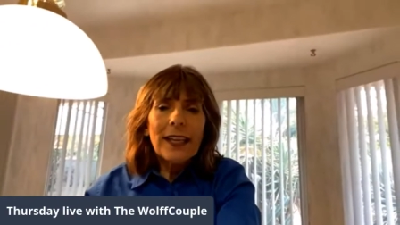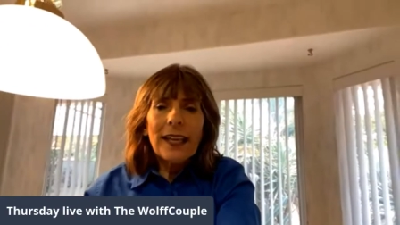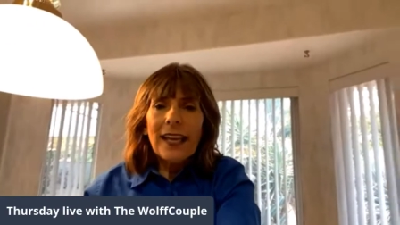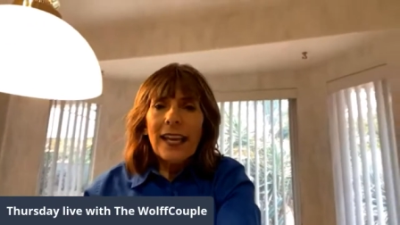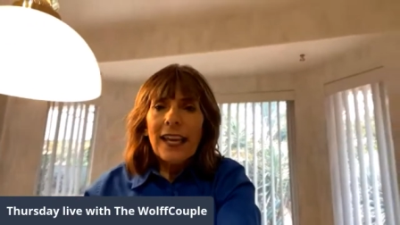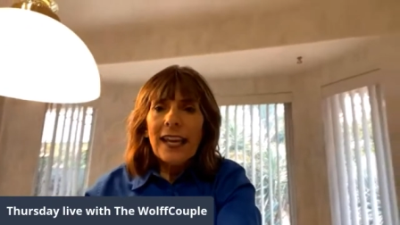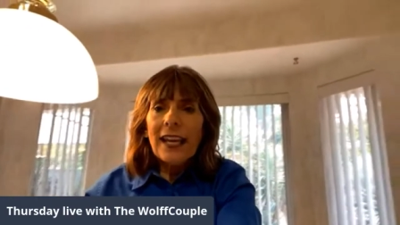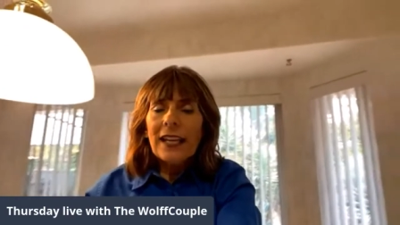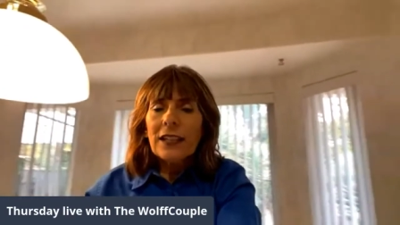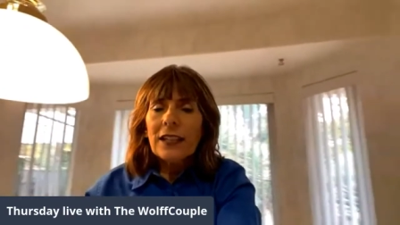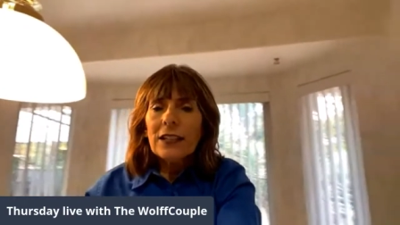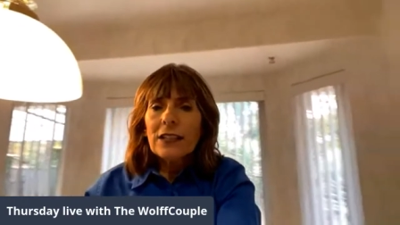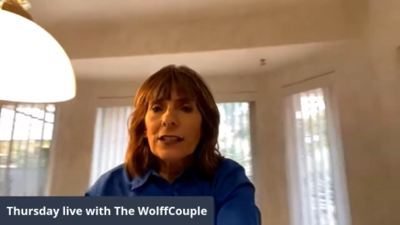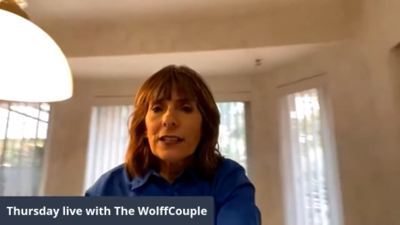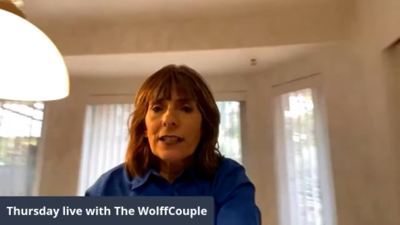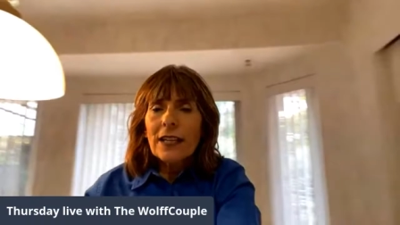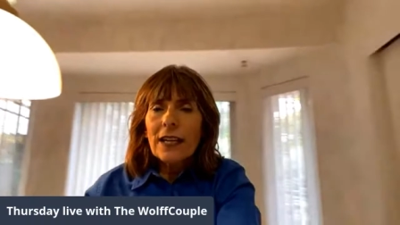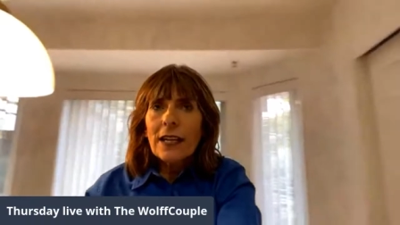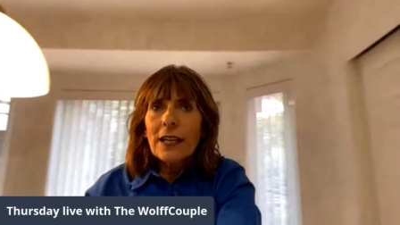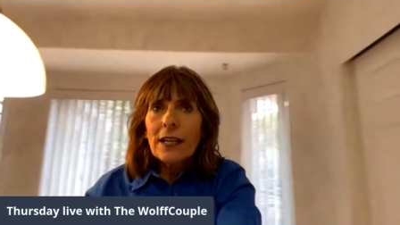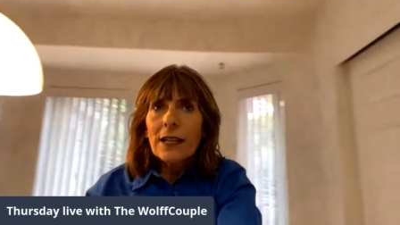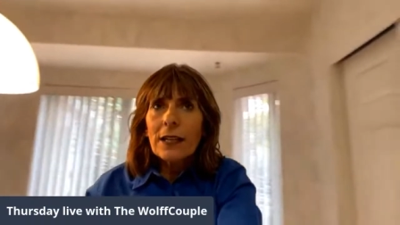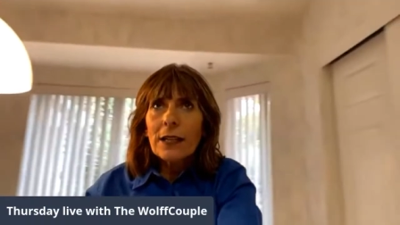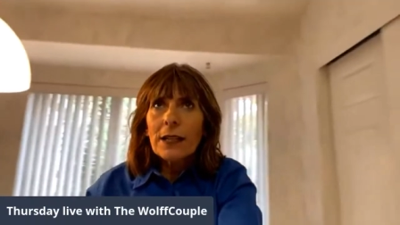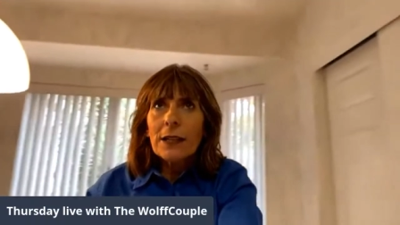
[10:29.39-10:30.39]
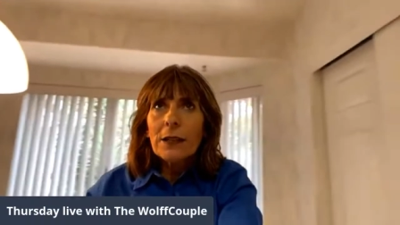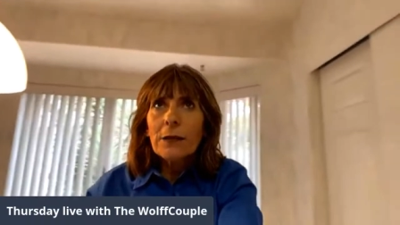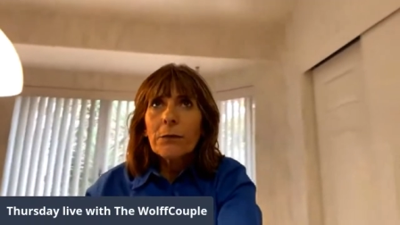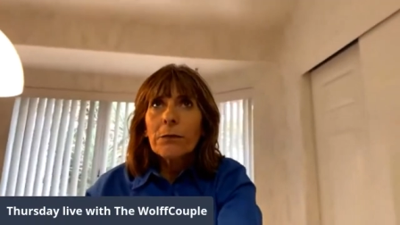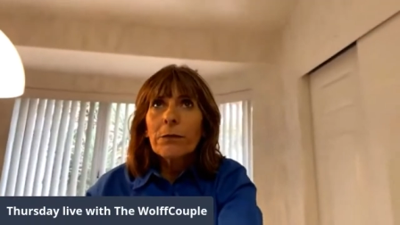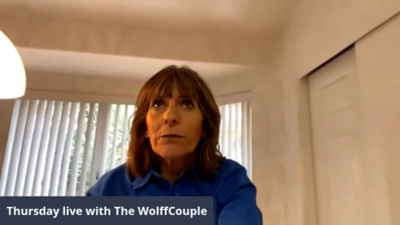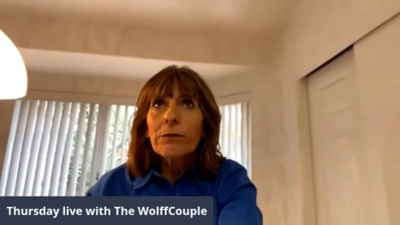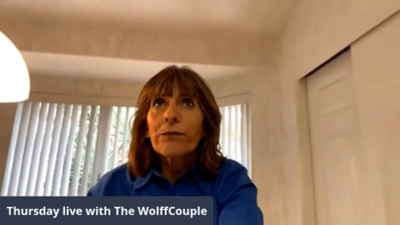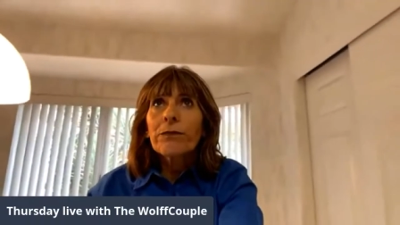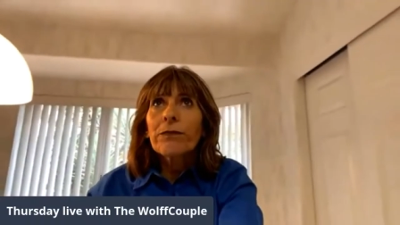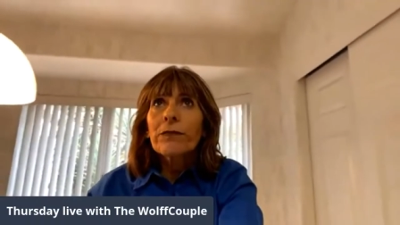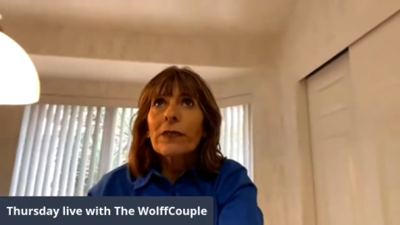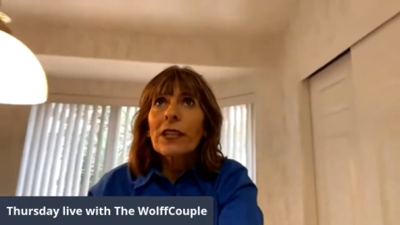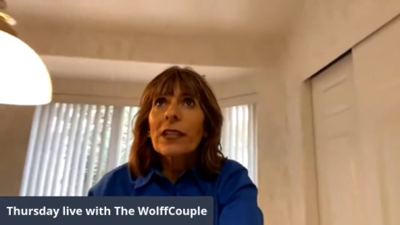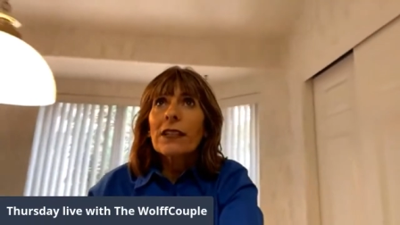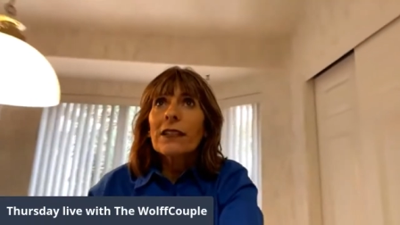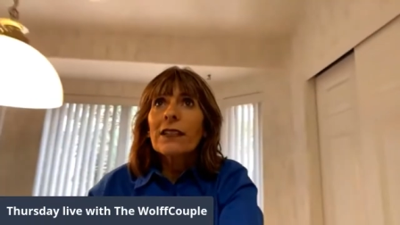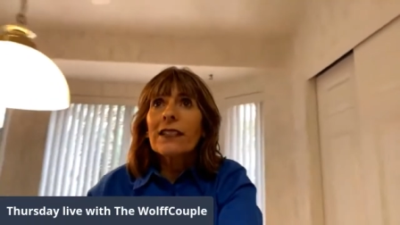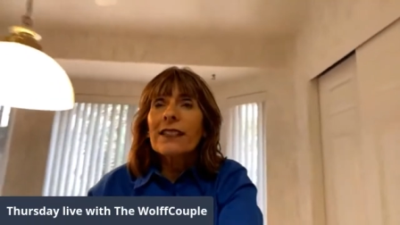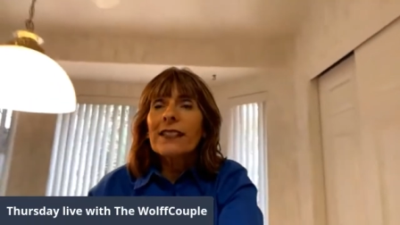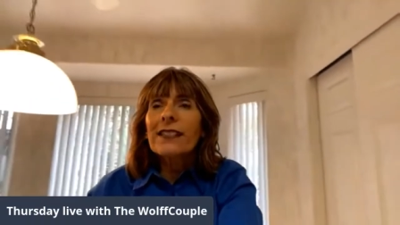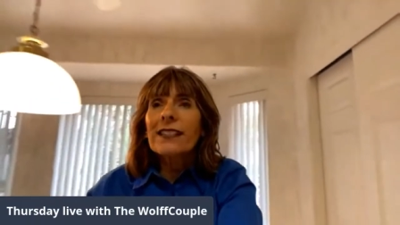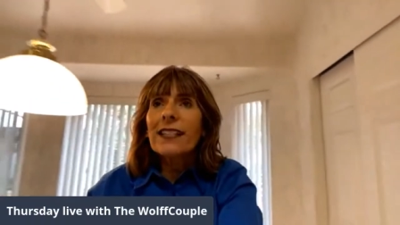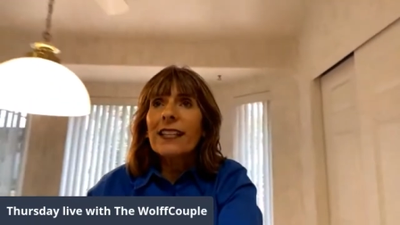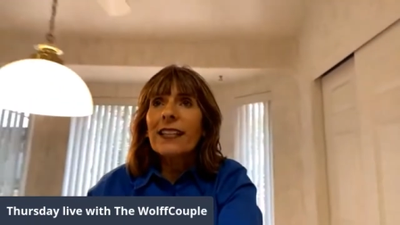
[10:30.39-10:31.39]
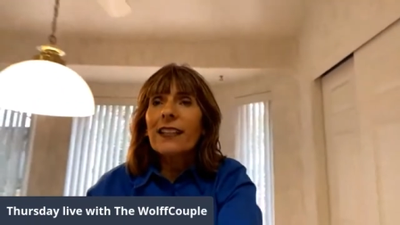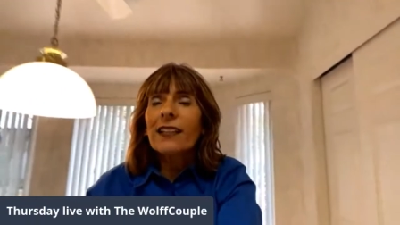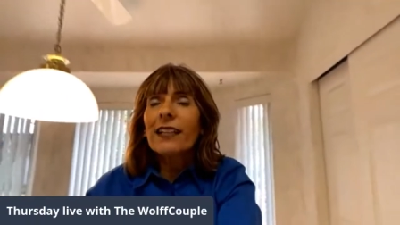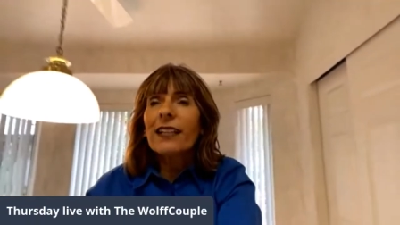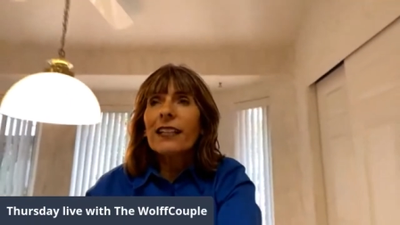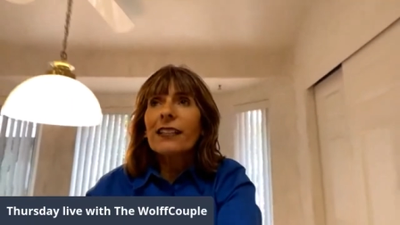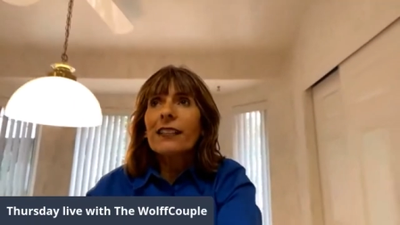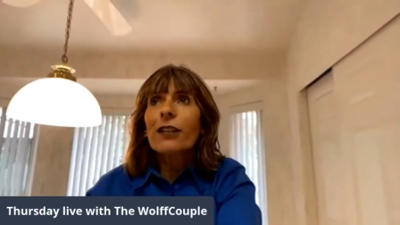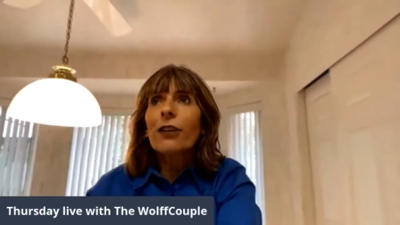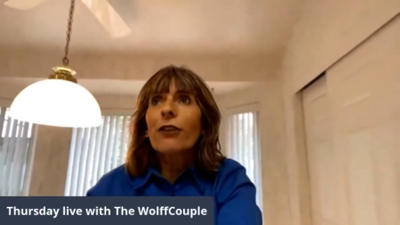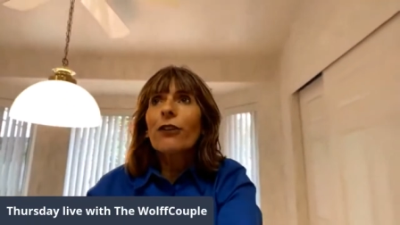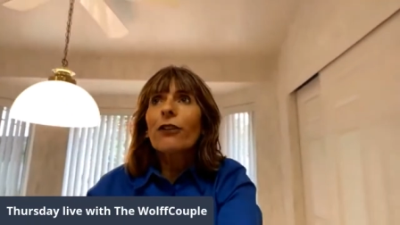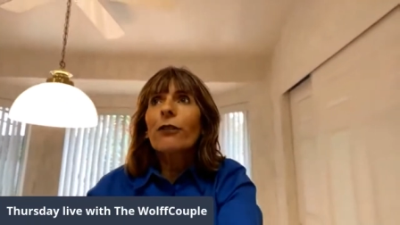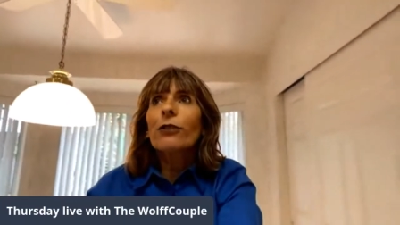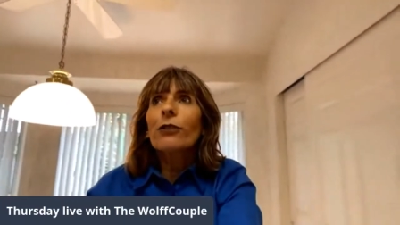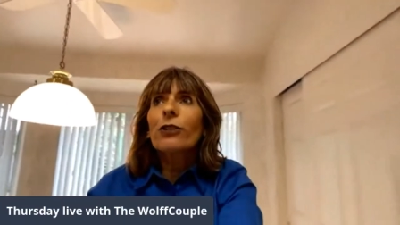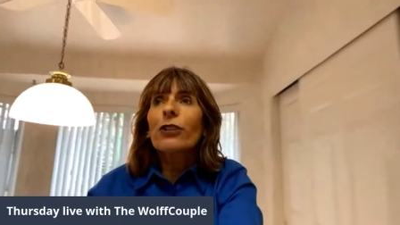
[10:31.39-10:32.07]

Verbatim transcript: And, um, the ceilings are,